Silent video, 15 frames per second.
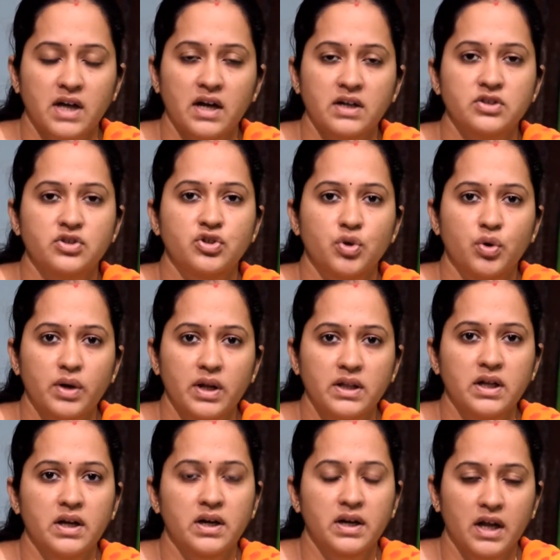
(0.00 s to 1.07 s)
storing the
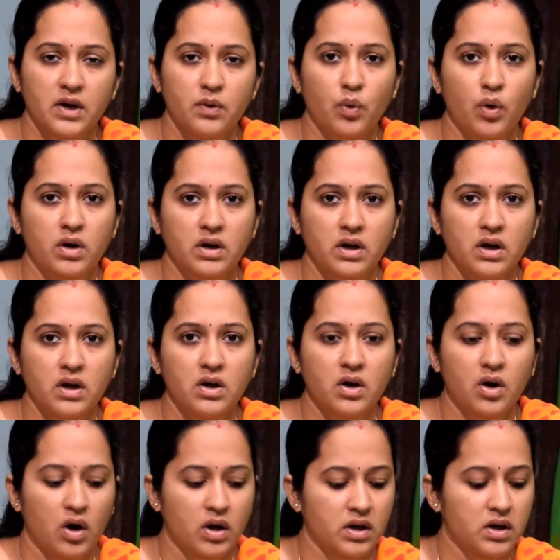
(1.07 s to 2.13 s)
rainwater
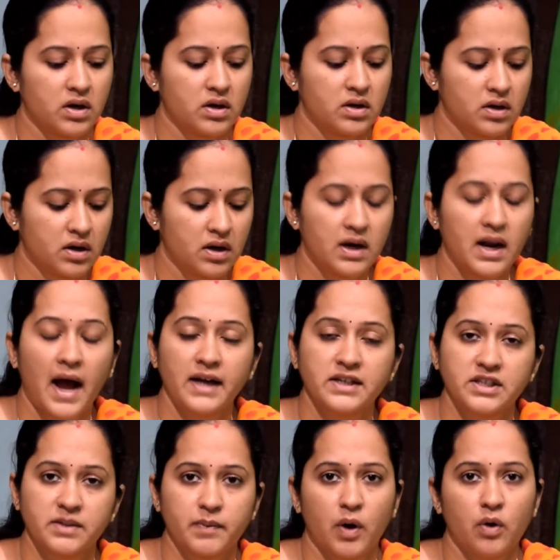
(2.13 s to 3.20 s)
on a large
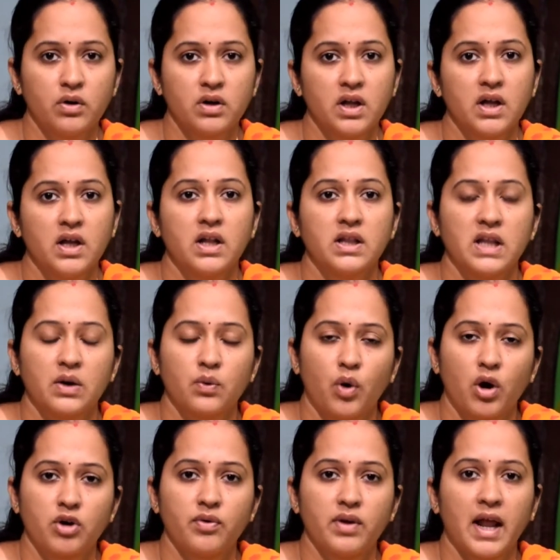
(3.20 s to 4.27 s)
amount, then what
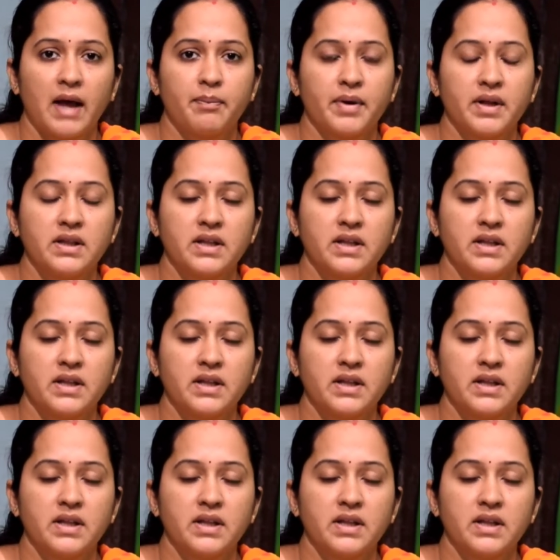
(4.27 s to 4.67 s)
will happen?